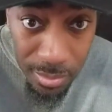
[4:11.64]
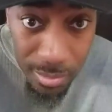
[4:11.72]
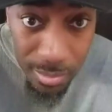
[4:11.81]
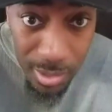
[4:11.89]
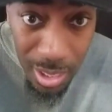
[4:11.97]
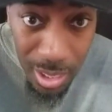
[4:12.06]

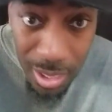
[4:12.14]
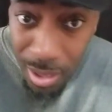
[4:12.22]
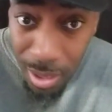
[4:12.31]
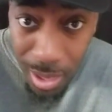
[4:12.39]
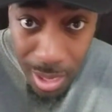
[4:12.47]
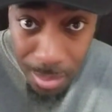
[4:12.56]
And a
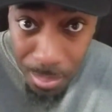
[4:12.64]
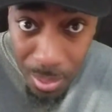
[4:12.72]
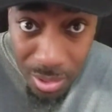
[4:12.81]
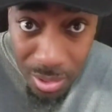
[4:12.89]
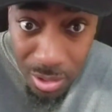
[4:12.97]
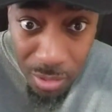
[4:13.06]
lot of players
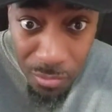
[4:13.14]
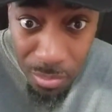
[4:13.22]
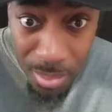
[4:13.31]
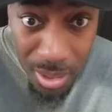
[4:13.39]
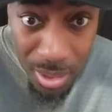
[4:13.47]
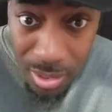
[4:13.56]
suffer
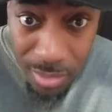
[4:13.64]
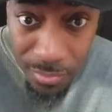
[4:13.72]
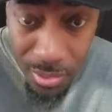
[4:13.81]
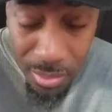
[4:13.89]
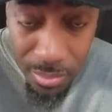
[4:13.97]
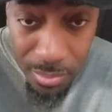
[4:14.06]
because of it.
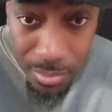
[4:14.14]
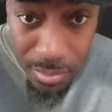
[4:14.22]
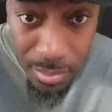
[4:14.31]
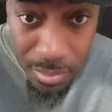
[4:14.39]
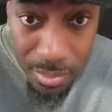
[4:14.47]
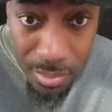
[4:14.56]

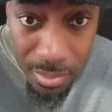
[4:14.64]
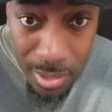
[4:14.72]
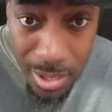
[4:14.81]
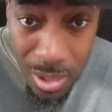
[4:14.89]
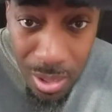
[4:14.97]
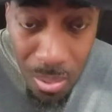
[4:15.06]
They
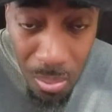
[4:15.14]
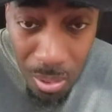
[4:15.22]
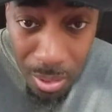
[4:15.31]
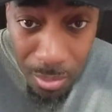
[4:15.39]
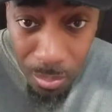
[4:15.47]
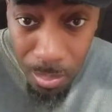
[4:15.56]
don't want to
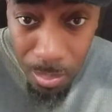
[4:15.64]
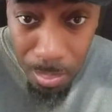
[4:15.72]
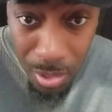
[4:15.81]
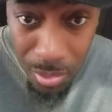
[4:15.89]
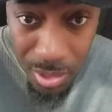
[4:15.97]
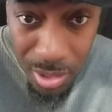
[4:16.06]
build a
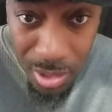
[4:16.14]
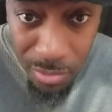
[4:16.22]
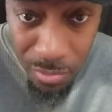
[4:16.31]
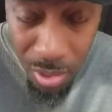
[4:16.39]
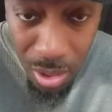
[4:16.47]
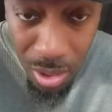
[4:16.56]
deep
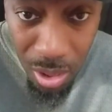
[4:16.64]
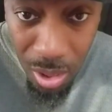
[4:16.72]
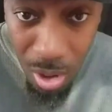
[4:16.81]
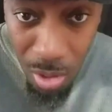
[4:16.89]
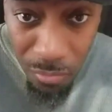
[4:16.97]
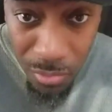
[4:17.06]

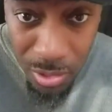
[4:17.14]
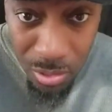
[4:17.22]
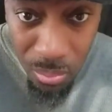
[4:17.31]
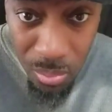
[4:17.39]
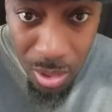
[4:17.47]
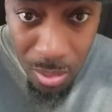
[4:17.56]
offense
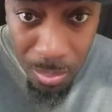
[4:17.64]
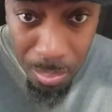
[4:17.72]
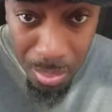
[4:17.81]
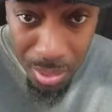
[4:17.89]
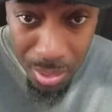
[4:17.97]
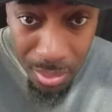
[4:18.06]
around
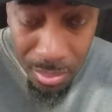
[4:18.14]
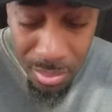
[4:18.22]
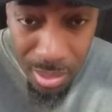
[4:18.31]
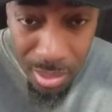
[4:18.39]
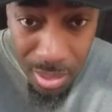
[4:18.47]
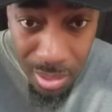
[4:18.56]
players.
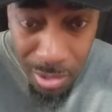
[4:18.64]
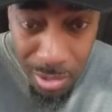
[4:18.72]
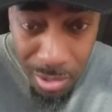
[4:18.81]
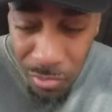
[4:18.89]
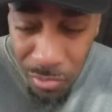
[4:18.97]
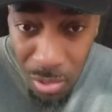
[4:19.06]
There's
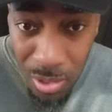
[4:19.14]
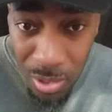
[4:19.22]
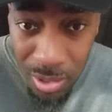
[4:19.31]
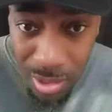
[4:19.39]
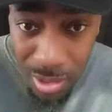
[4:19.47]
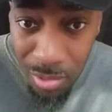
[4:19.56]
very
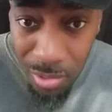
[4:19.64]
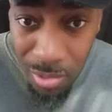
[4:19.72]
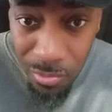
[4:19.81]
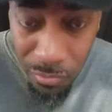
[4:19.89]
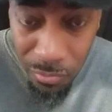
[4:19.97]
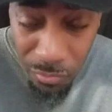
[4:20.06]

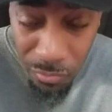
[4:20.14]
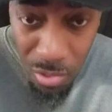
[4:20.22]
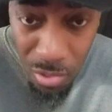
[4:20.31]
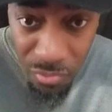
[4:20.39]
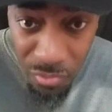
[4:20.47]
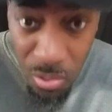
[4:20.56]

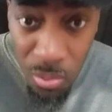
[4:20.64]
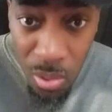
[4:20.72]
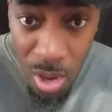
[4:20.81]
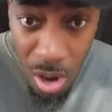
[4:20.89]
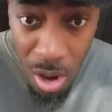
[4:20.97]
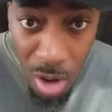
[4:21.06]
few
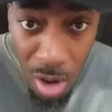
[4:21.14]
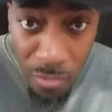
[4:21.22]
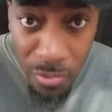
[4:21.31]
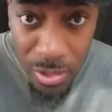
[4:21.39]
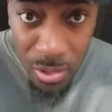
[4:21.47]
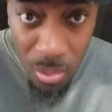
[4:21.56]
offensive
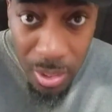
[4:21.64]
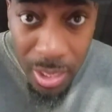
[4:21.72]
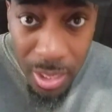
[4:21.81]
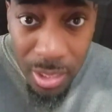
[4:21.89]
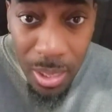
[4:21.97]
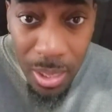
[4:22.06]
coordinators
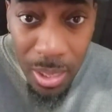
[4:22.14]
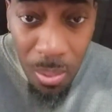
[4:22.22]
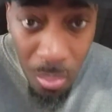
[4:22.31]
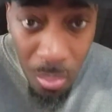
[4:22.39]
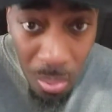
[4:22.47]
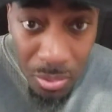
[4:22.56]
that
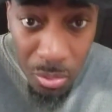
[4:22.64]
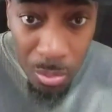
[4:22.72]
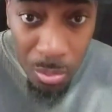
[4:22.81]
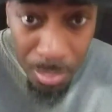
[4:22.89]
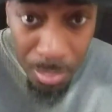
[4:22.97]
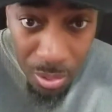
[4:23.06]
want to
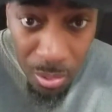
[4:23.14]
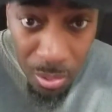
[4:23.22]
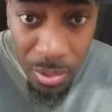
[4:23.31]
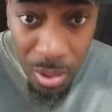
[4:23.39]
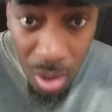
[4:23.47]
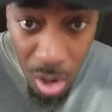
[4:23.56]
build their
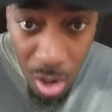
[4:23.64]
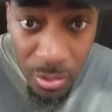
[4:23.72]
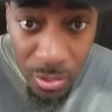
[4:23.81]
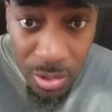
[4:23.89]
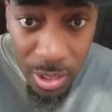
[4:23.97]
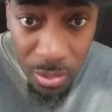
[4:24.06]
offense
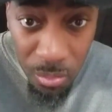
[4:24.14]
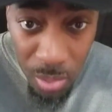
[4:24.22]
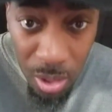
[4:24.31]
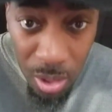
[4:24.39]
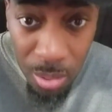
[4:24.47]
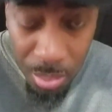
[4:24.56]
around
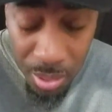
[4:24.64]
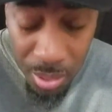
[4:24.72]
players.